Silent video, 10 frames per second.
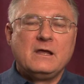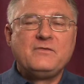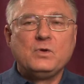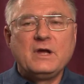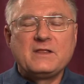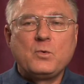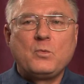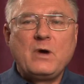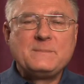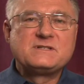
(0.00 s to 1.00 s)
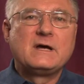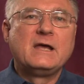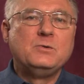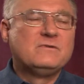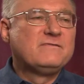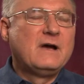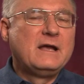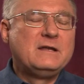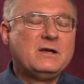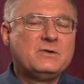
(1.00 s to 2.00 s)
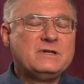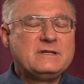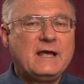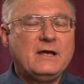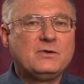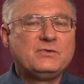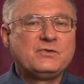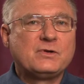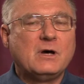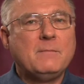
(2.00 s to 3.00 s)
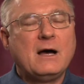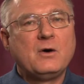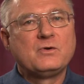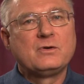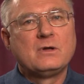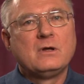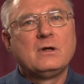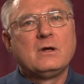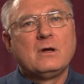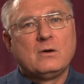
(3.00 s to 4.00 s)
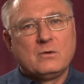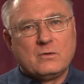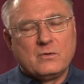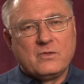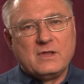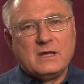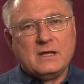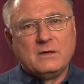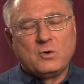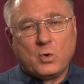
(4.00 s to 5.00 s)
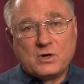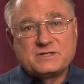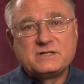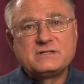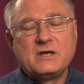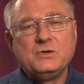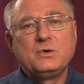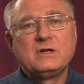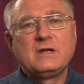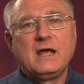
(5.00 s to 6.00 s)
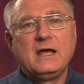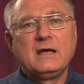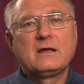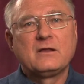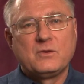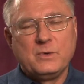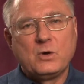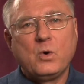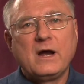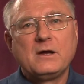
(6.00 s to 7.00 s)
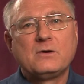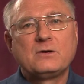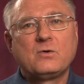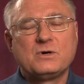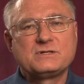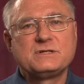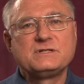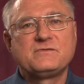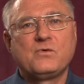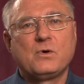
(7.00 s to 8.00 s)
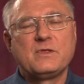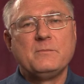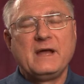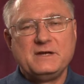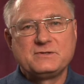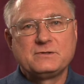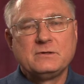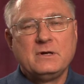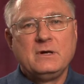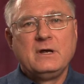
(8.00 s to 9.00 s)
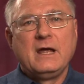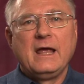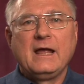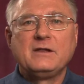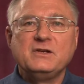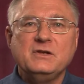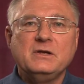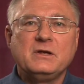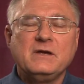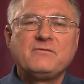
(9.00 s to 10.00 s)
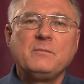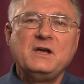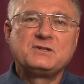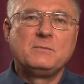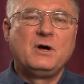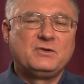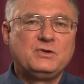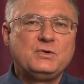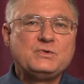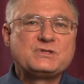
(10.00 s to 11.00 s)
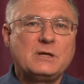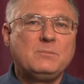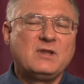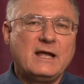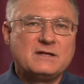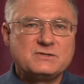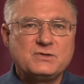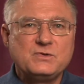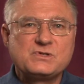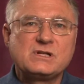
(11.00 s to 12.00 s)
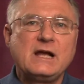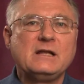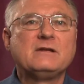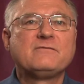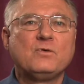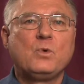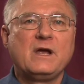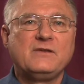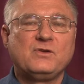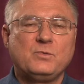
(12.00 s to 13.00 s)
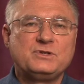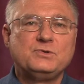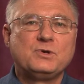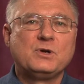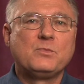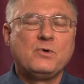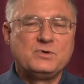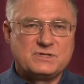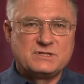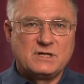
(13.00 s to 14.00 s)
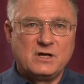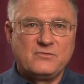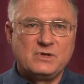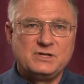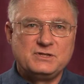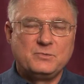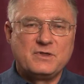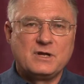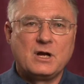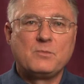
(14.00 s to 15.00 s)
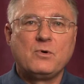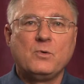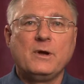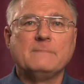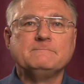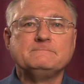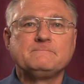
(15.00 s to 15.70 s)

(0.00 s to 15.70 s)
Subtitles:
If you look at the website, you will find here details about the courses that you can take, the required courses for the major, and the information about the two subplans, the two slightly different ways in which you can approach the study of religion within our program.